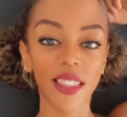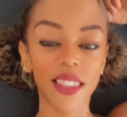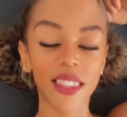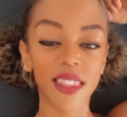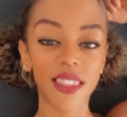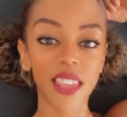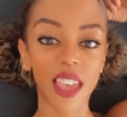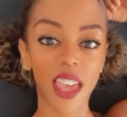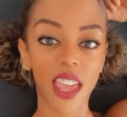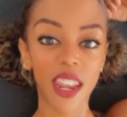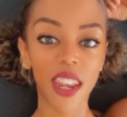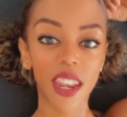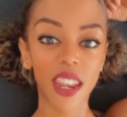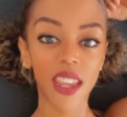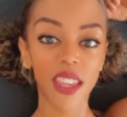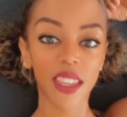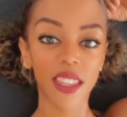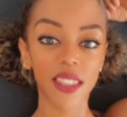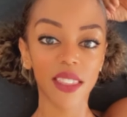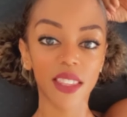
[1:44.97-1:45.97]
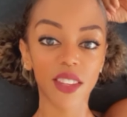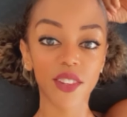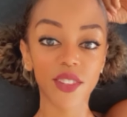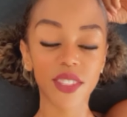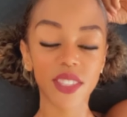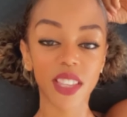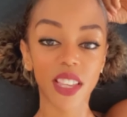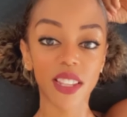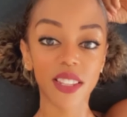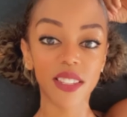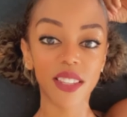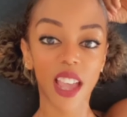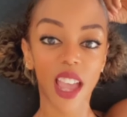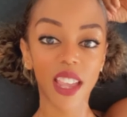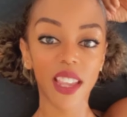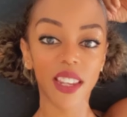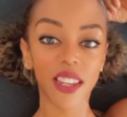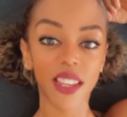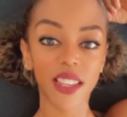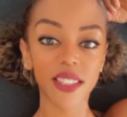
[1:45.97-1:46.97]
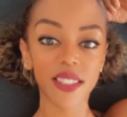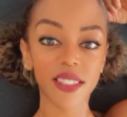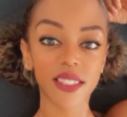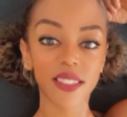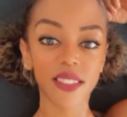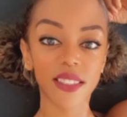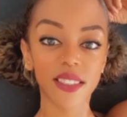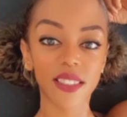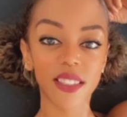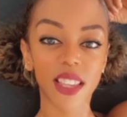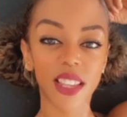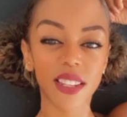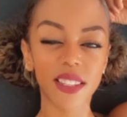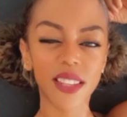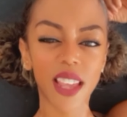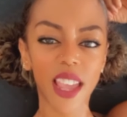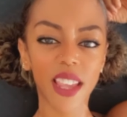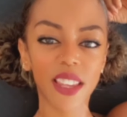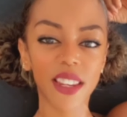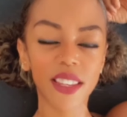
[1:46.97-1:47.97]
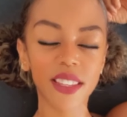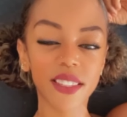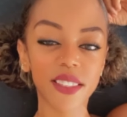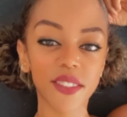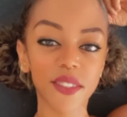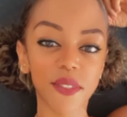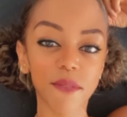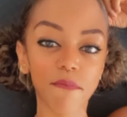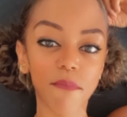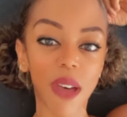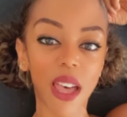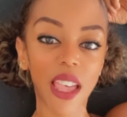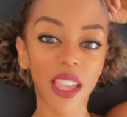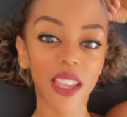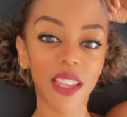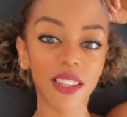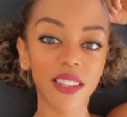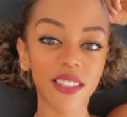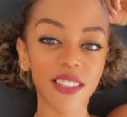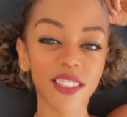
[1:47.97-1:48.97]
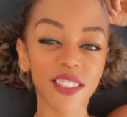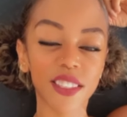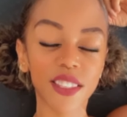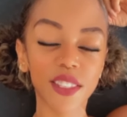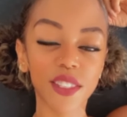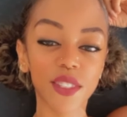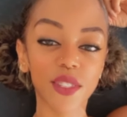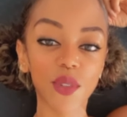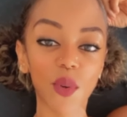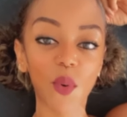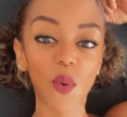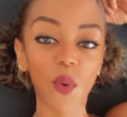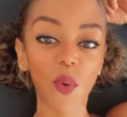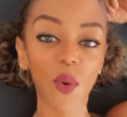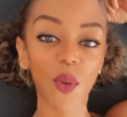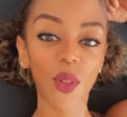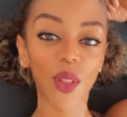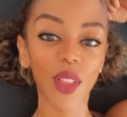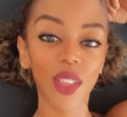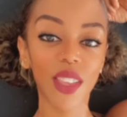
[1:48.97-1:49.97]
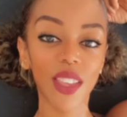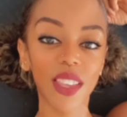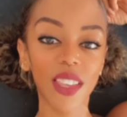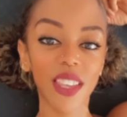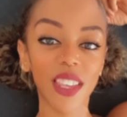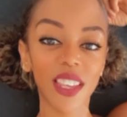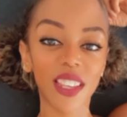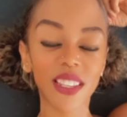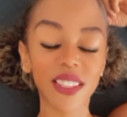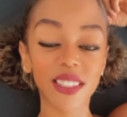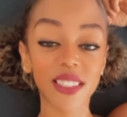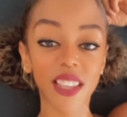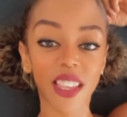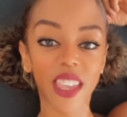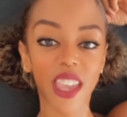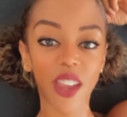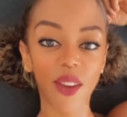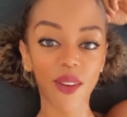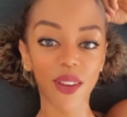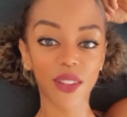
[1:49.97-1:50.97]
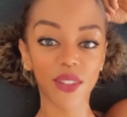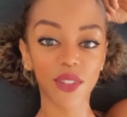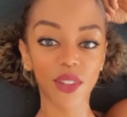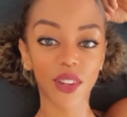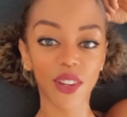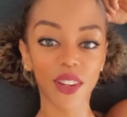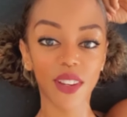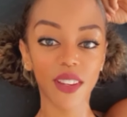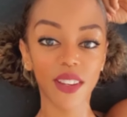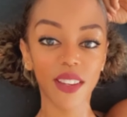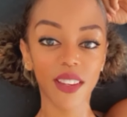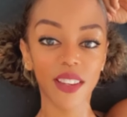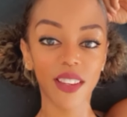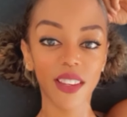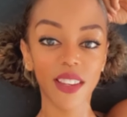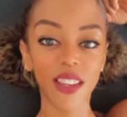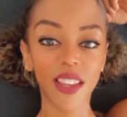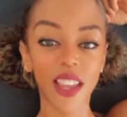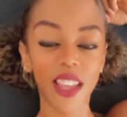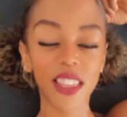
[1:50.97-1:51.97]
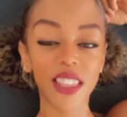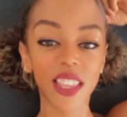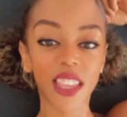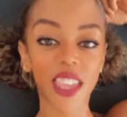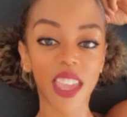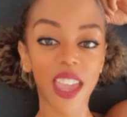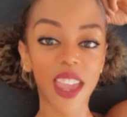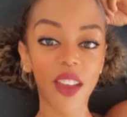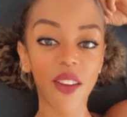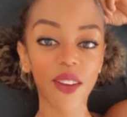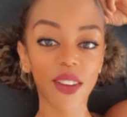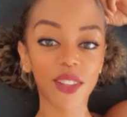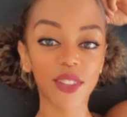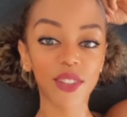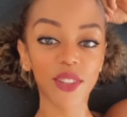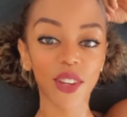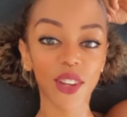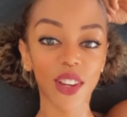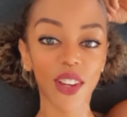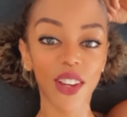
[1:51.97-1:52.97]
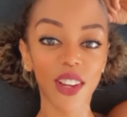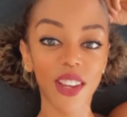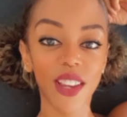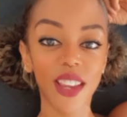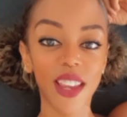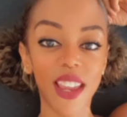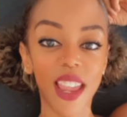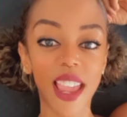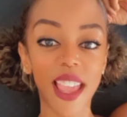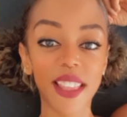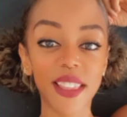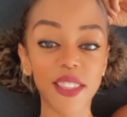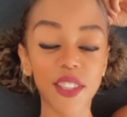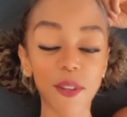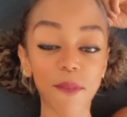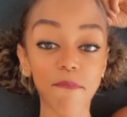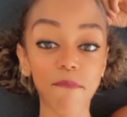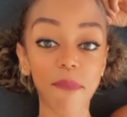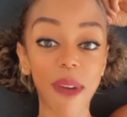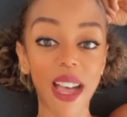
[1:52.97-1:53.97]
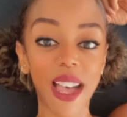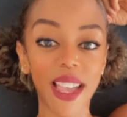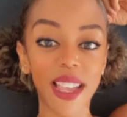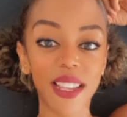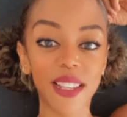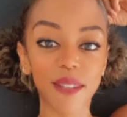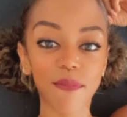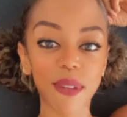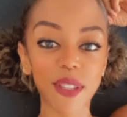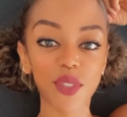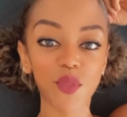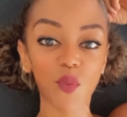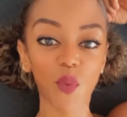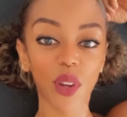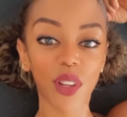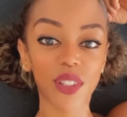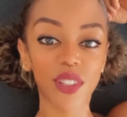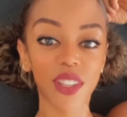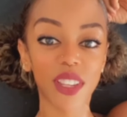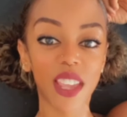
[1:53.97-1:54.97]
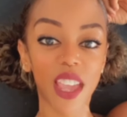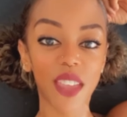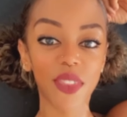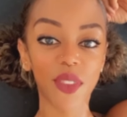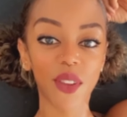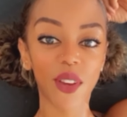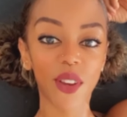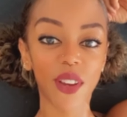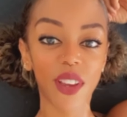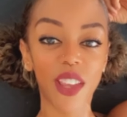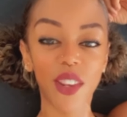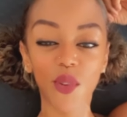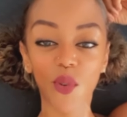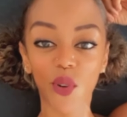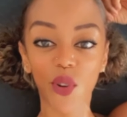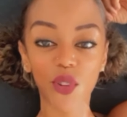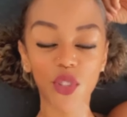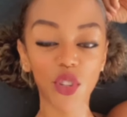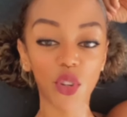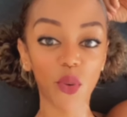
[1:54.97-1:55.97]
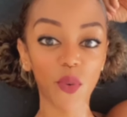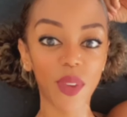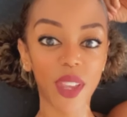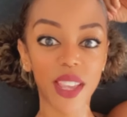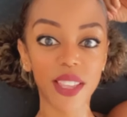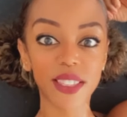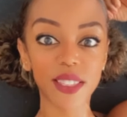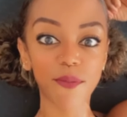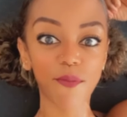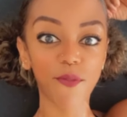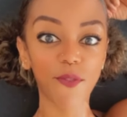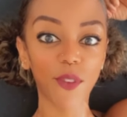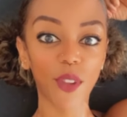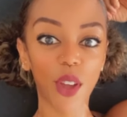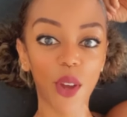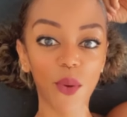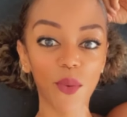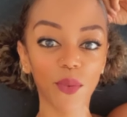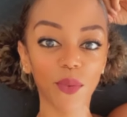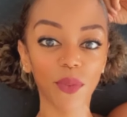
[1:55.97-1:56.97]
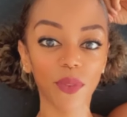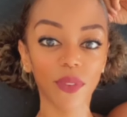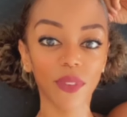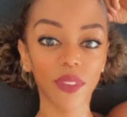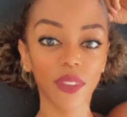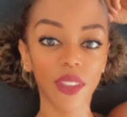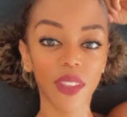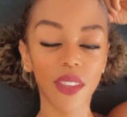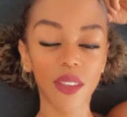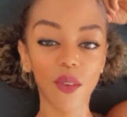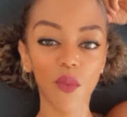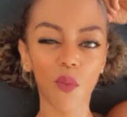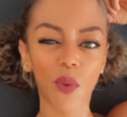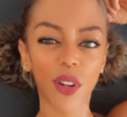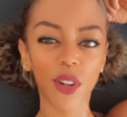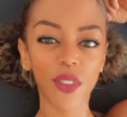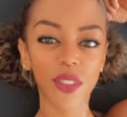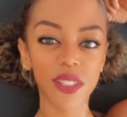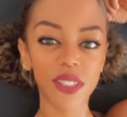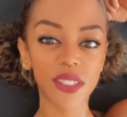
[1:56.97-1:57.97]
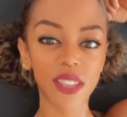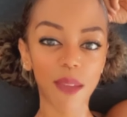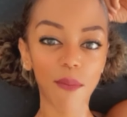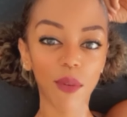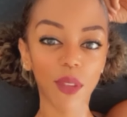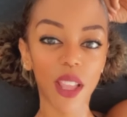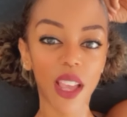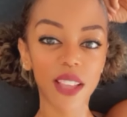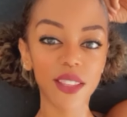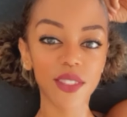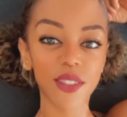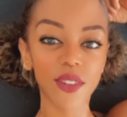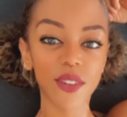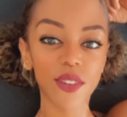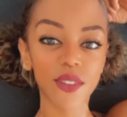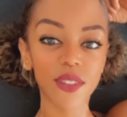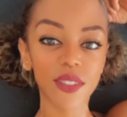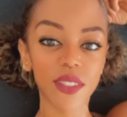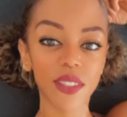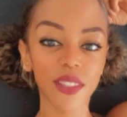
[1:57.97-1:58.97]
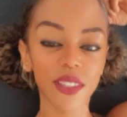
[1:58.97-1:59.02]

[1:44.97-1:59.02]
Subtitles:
Then there's the antagonist. The antagonist to the mind is the soul. It is the character. And the character and your mind must work together in order to create some flow. What are the stabilizers?